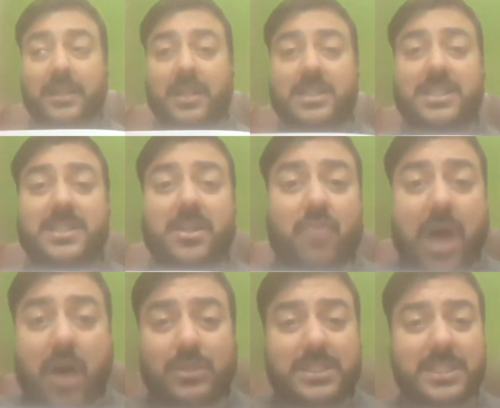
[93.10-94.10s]
the
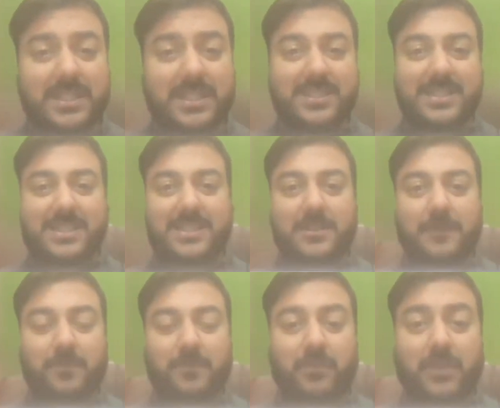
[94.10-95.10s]
surroundings,
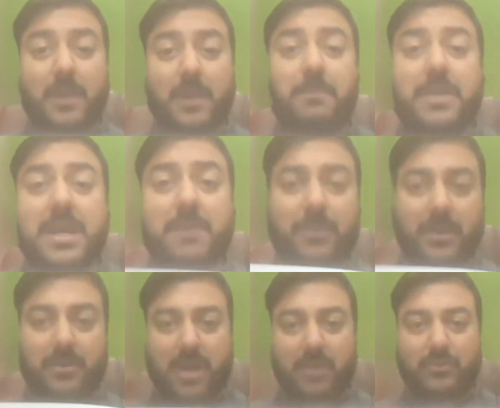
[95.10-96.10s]
the
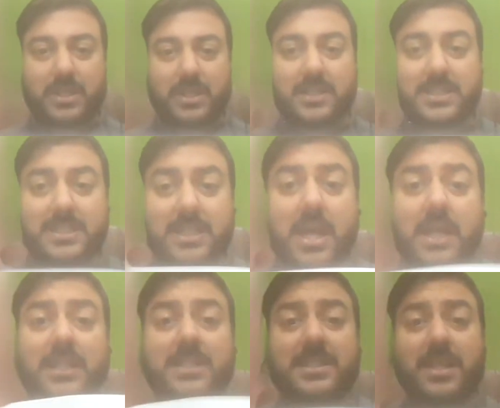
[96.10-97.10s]
people around us,
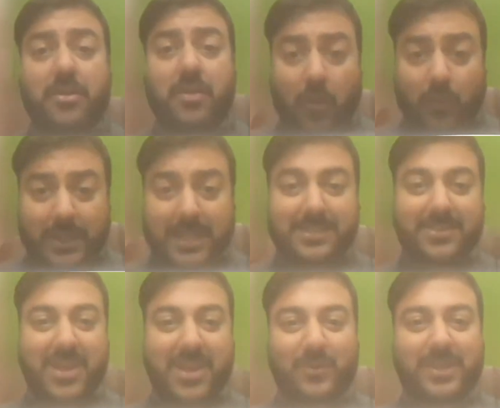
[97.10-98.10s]
the surroundings
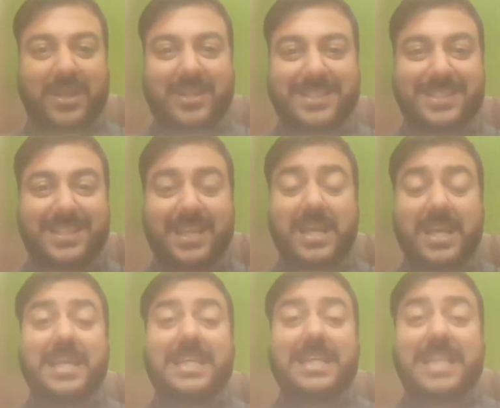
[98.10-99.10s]
around us
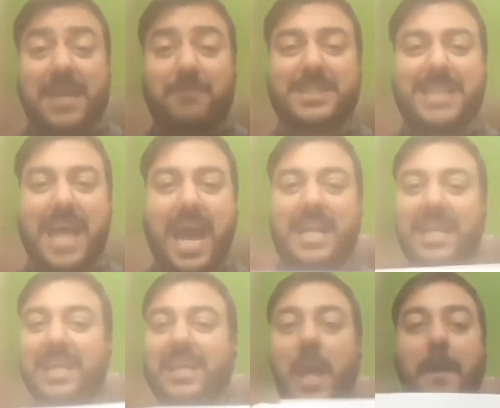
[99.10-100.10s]
keeps
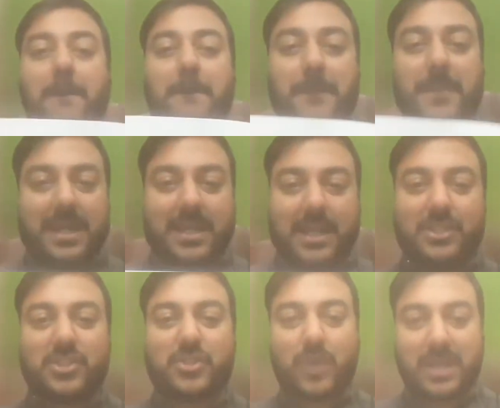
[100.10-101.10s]
adding
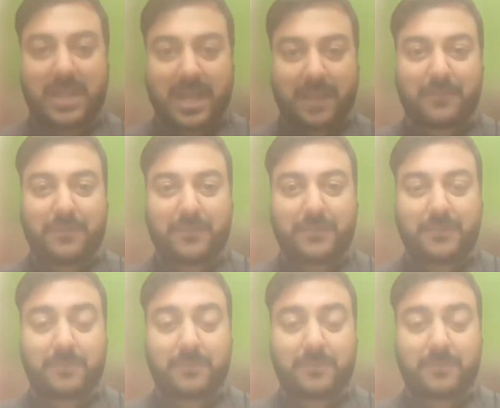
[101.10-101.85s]
meanings to our life.